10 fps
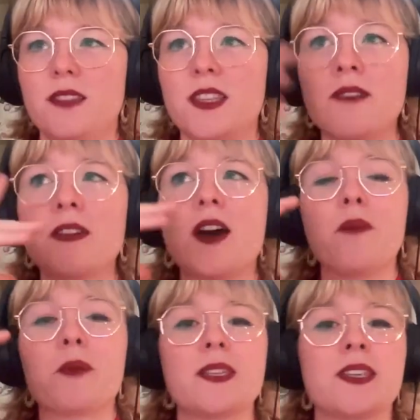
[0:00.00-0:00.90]
The thing with
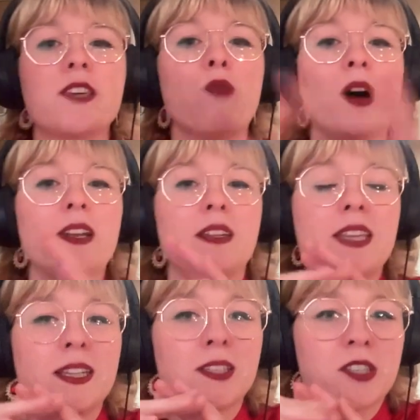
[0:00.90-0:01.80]
opera is that you want
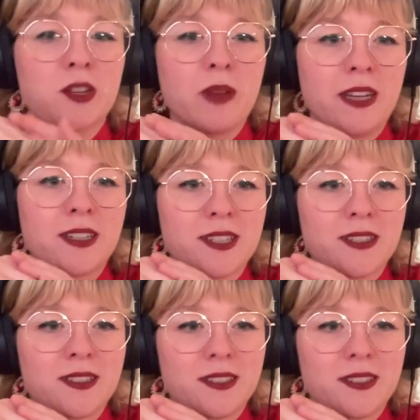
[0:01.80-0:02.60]
the instrument